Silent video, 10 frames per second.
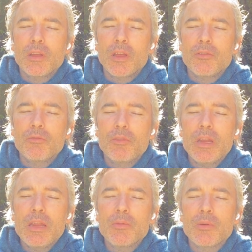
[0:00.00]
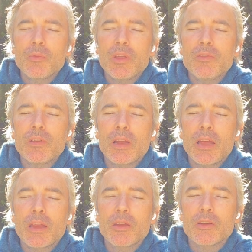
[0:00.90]
And really when we feel
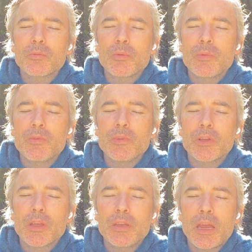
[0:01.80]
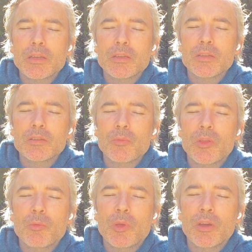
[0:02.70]
anchored, when we feel connected to
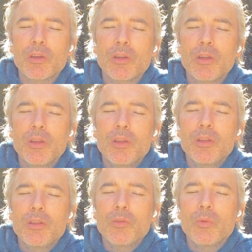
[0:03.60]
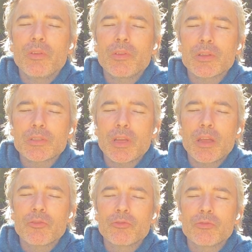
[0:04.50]
something bigger, we feel
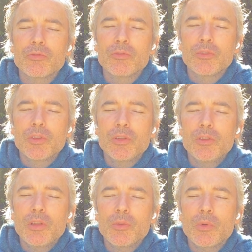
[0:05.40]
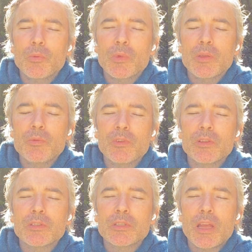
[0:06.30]
safe. When we
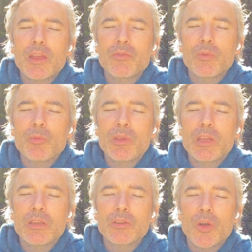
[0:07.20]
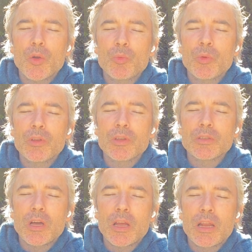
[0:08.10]
feel safe, we begin to open
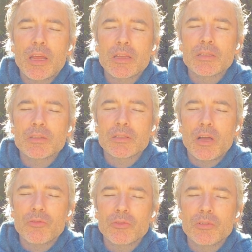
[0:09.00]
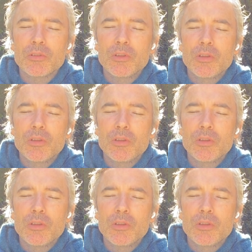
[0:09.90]
and dilate and soften.